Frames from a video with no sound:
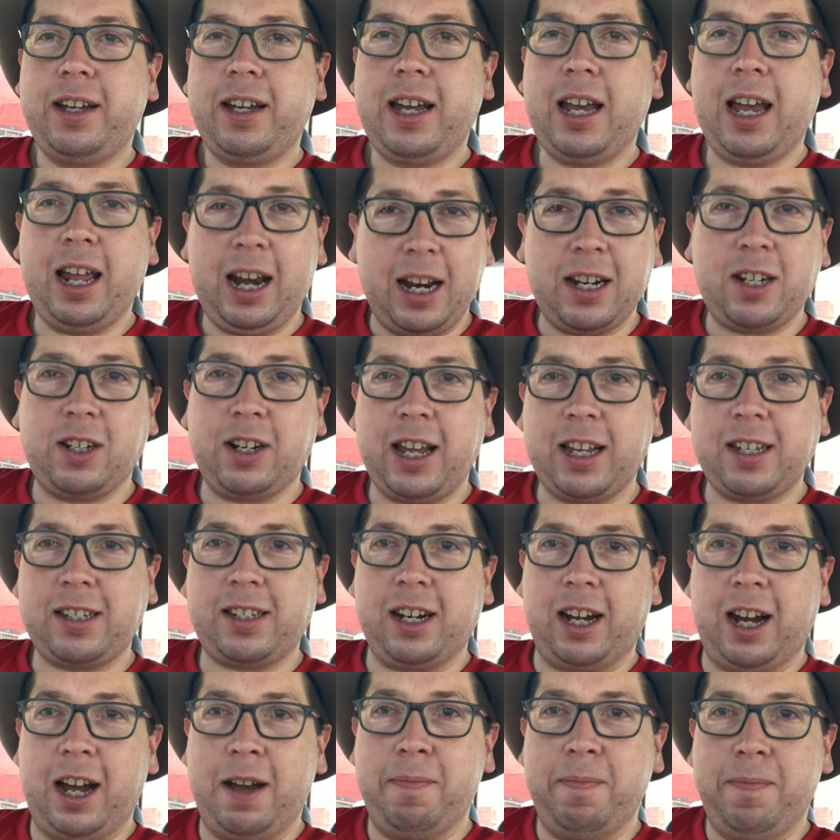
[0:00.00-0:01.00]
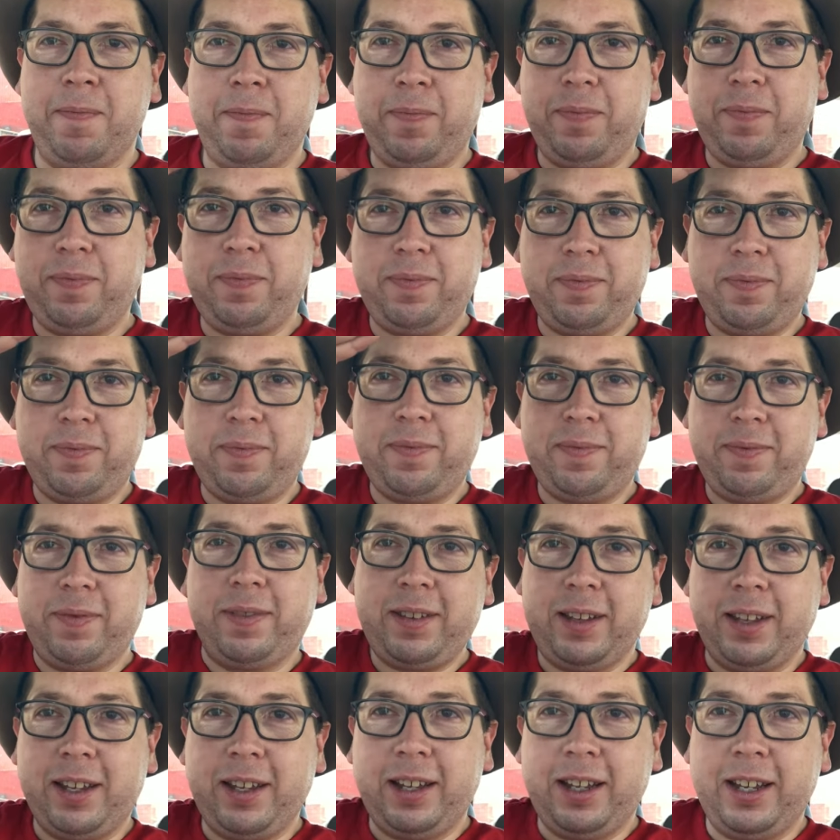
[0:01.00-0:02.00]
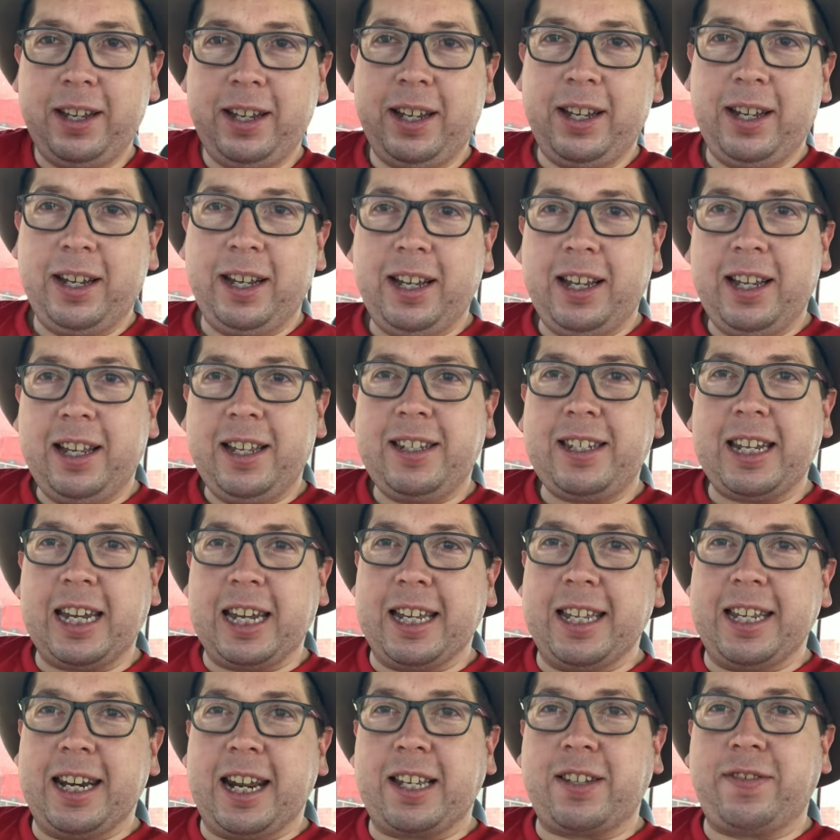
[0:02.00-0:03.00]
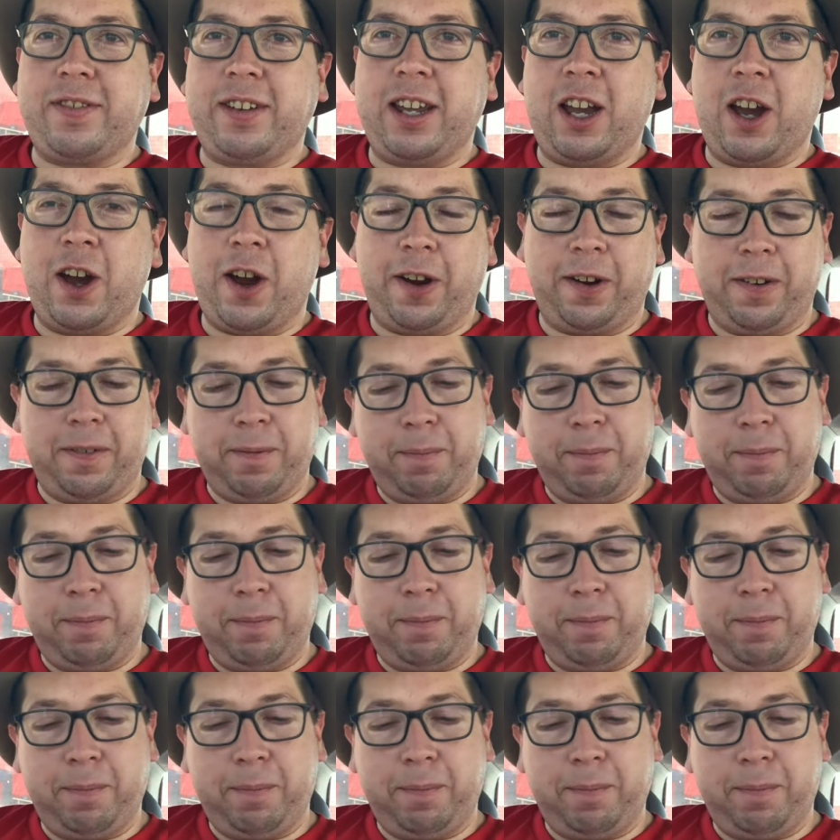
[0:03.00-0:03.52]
and until next time, see you in the next video.